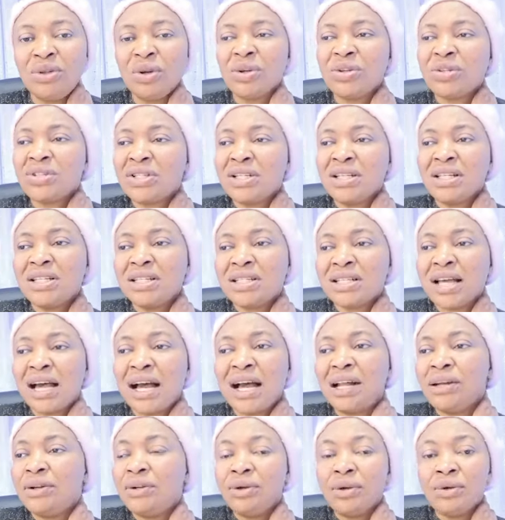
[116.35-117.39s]
those things
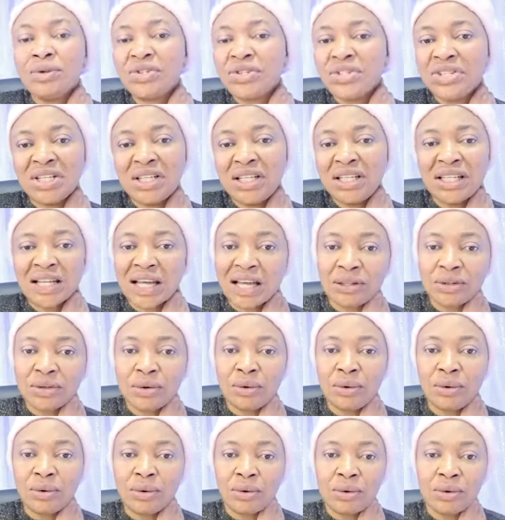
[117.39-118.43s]
are not seen at
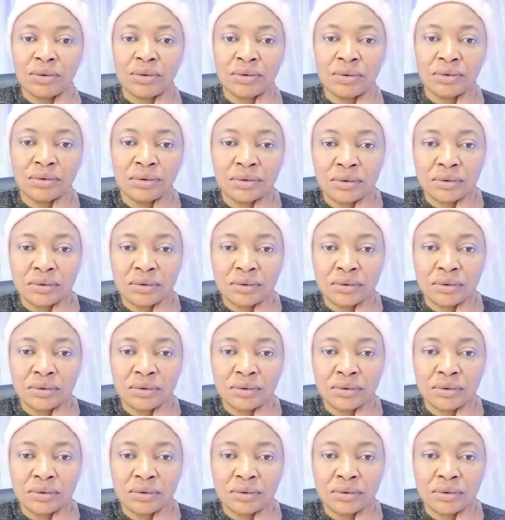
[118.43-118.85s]
all.